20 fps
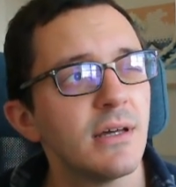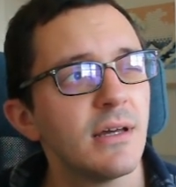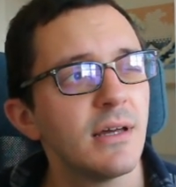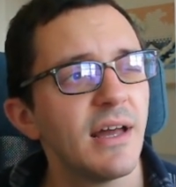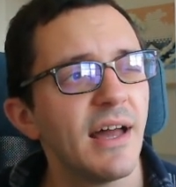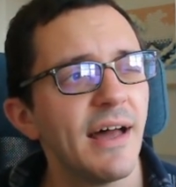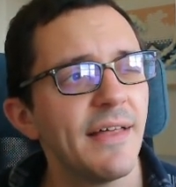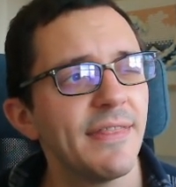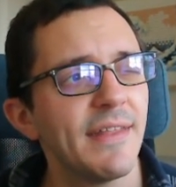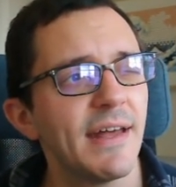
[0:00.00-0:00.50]

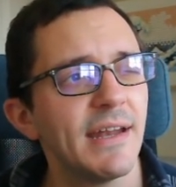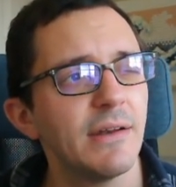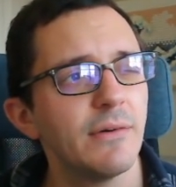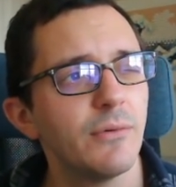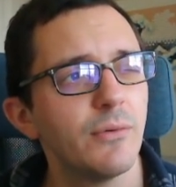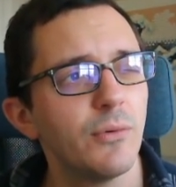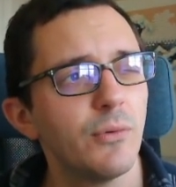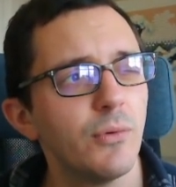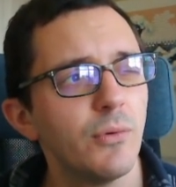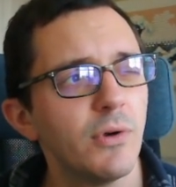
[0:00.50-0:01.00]
and then
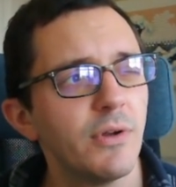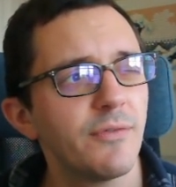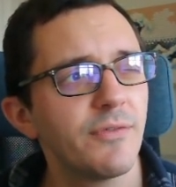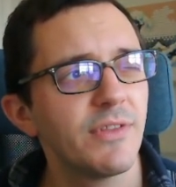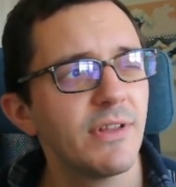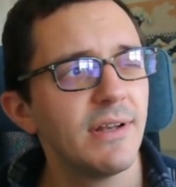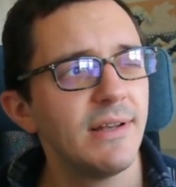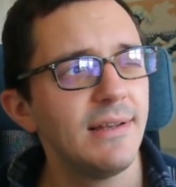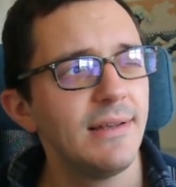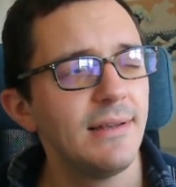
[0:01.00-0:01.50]
all of
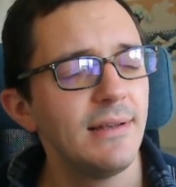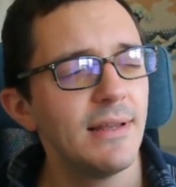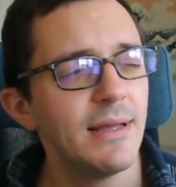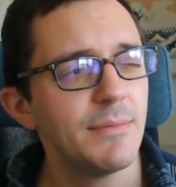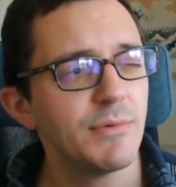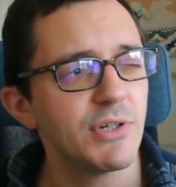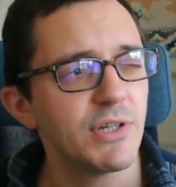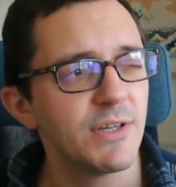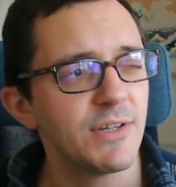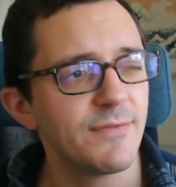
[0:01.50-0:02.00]
the
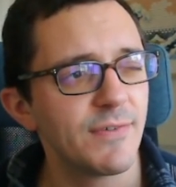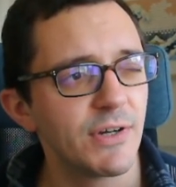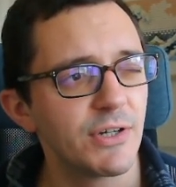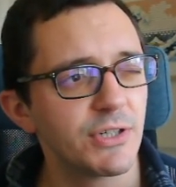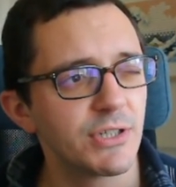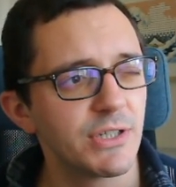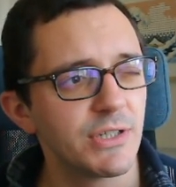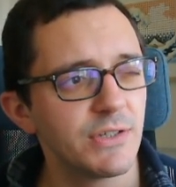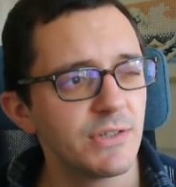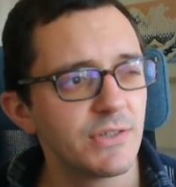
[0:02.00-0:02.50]
Lipschitz
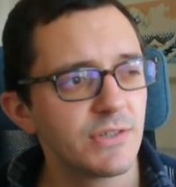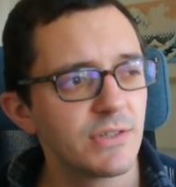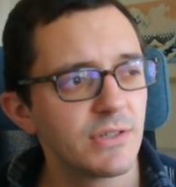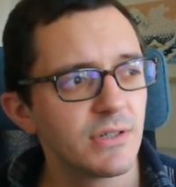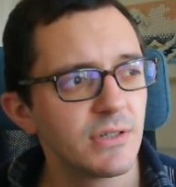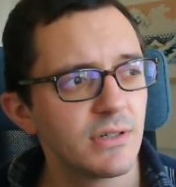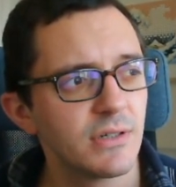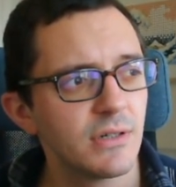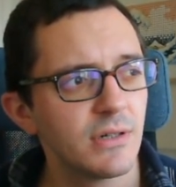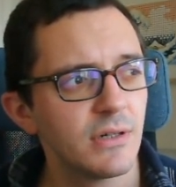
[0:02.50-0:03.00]
functions
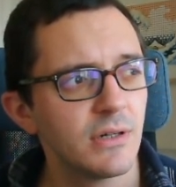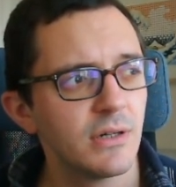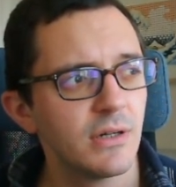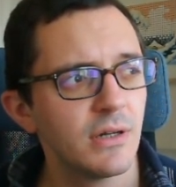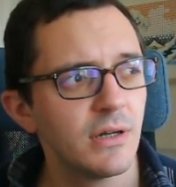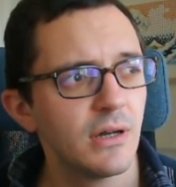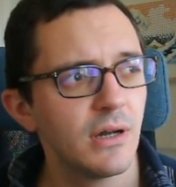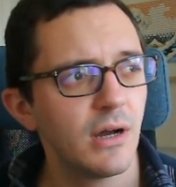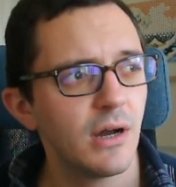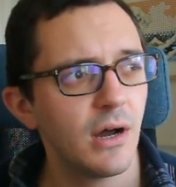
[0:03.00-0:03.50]

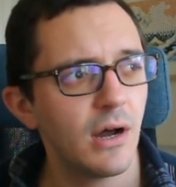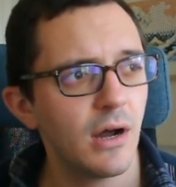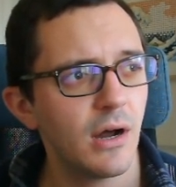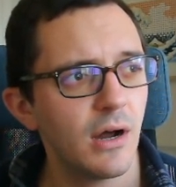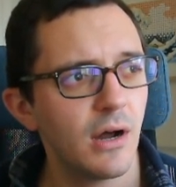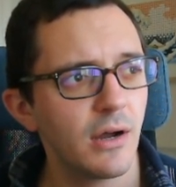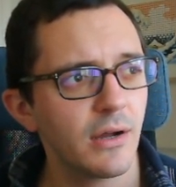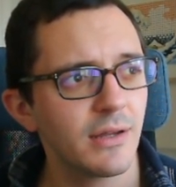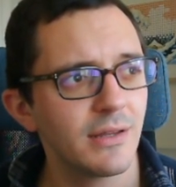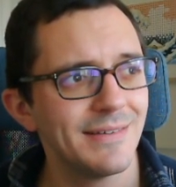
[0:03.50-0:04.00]

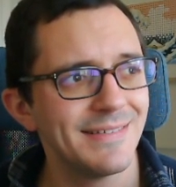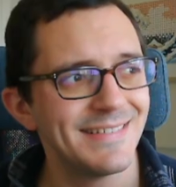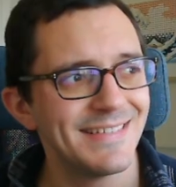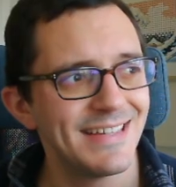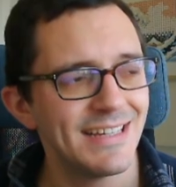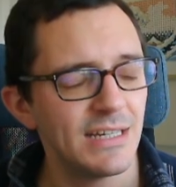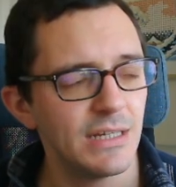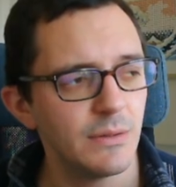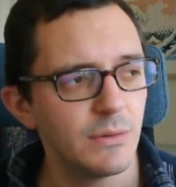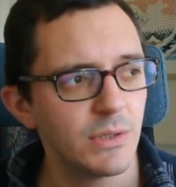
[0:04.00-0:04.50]
are
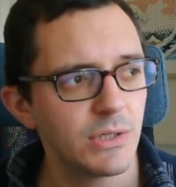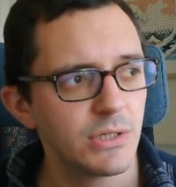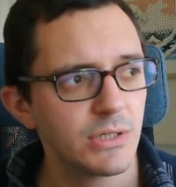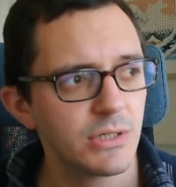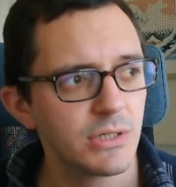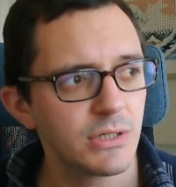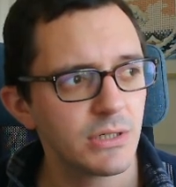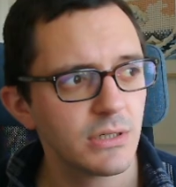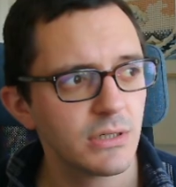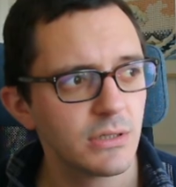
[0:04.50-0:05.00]

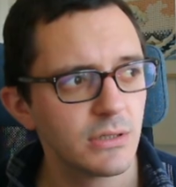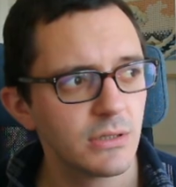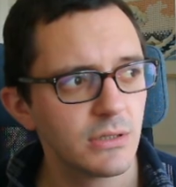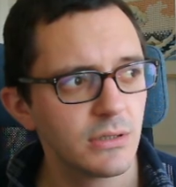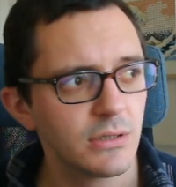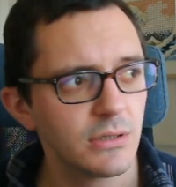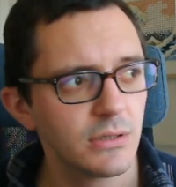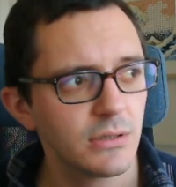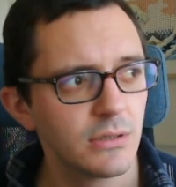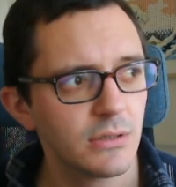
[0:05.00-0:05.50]
continuous.
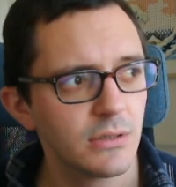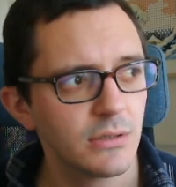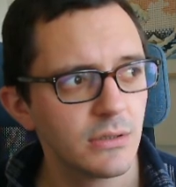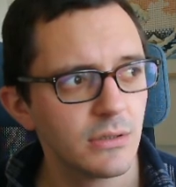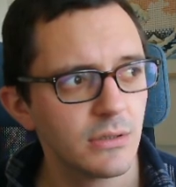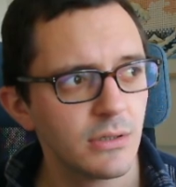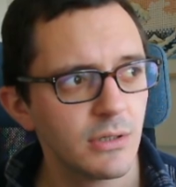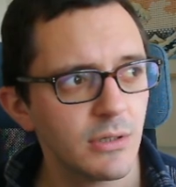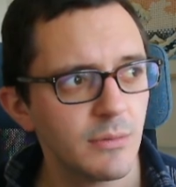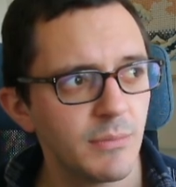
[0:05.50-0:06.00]

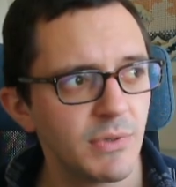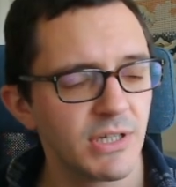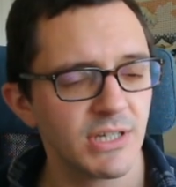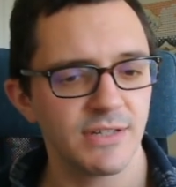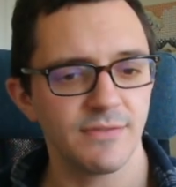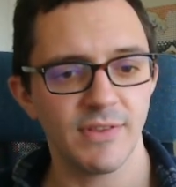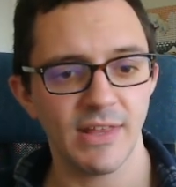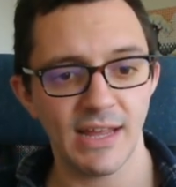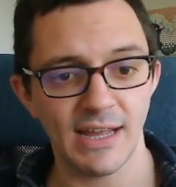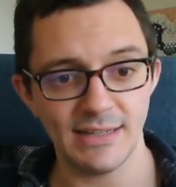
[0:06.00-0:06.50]
Because
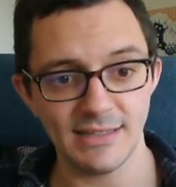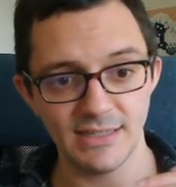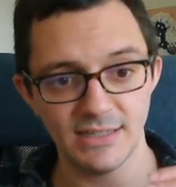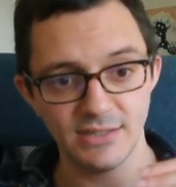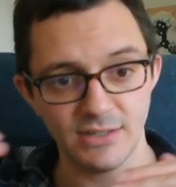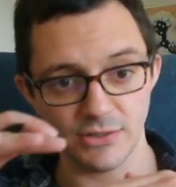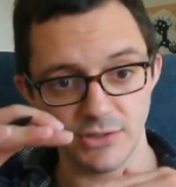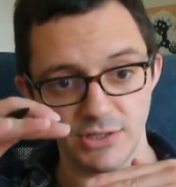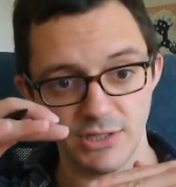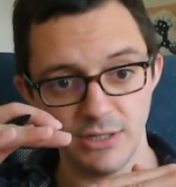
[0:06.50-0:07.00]
if they had
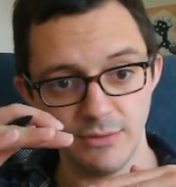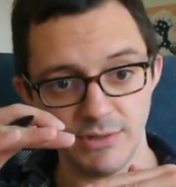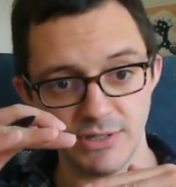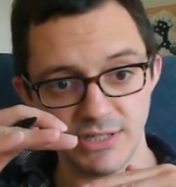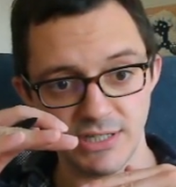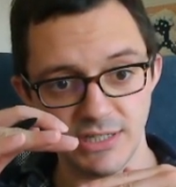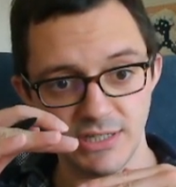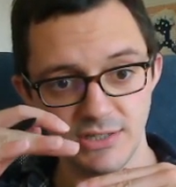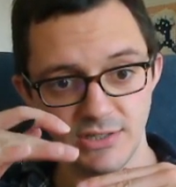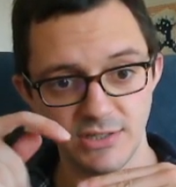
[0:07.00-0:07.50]

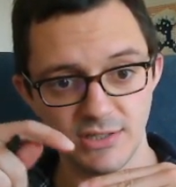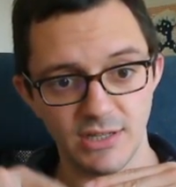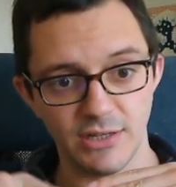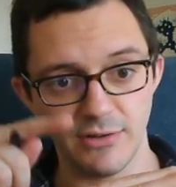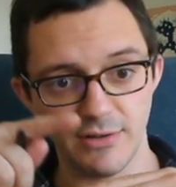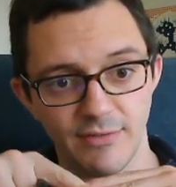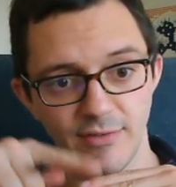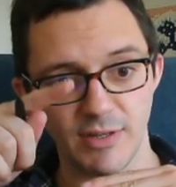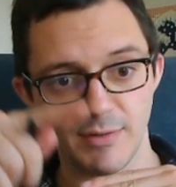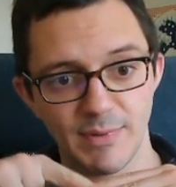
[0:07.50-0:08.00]
discontinuities, then
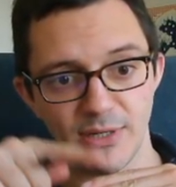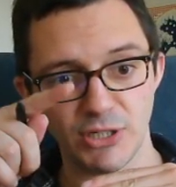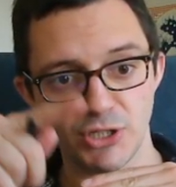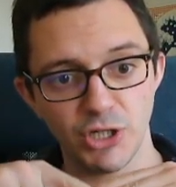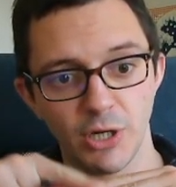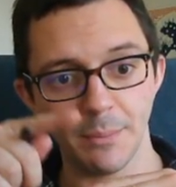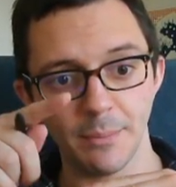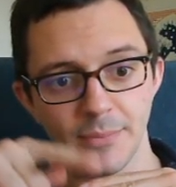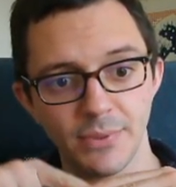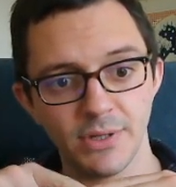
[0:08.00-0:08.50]
you'd have this big
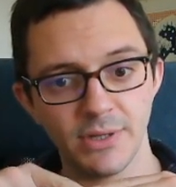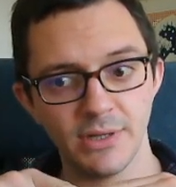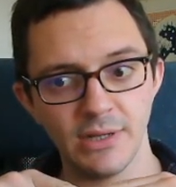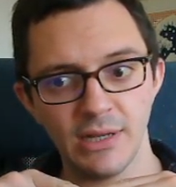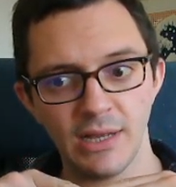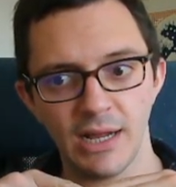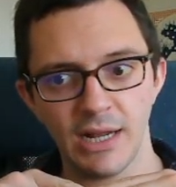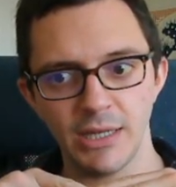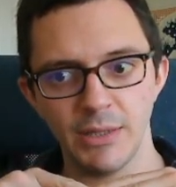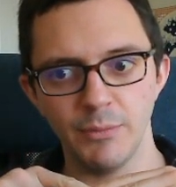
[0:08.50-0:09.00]
jump,
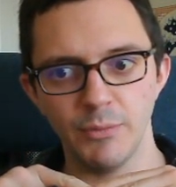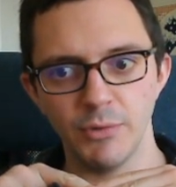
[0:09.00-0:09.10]
and you